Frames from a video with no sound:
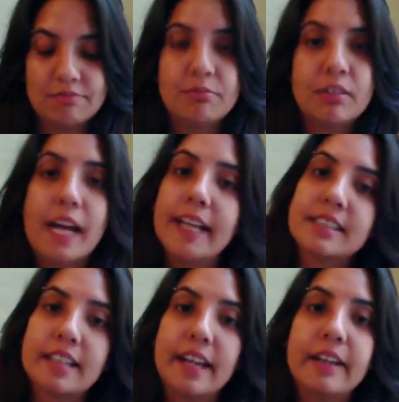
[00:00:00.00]

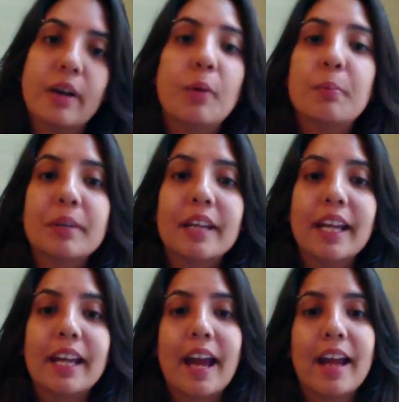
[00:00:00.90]
Lionsgate
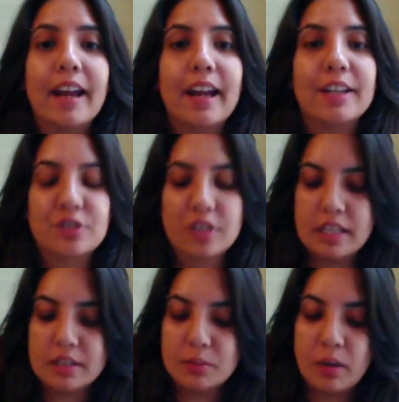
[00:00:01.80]
opening, and I
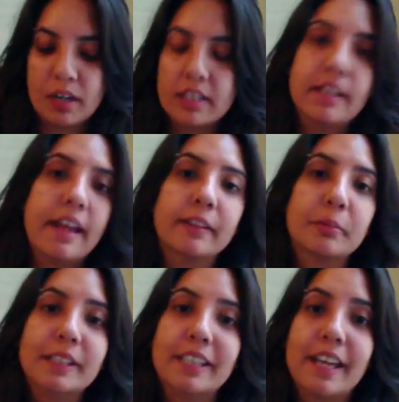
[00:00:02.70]
just want to
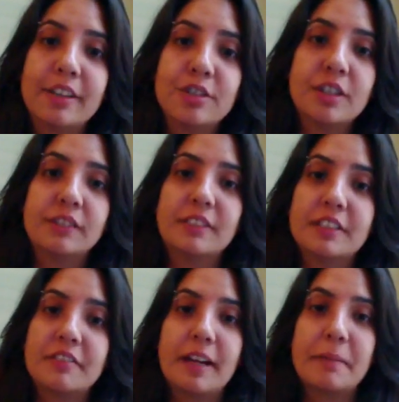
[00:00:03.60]
connect with the energy of the
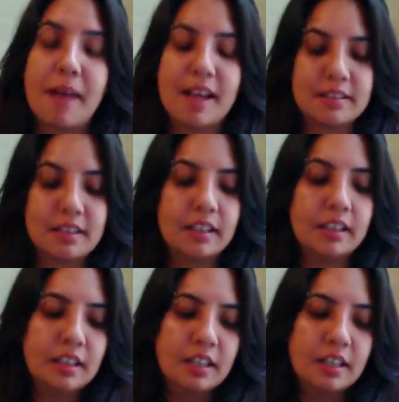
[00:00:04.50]
Divine Masculine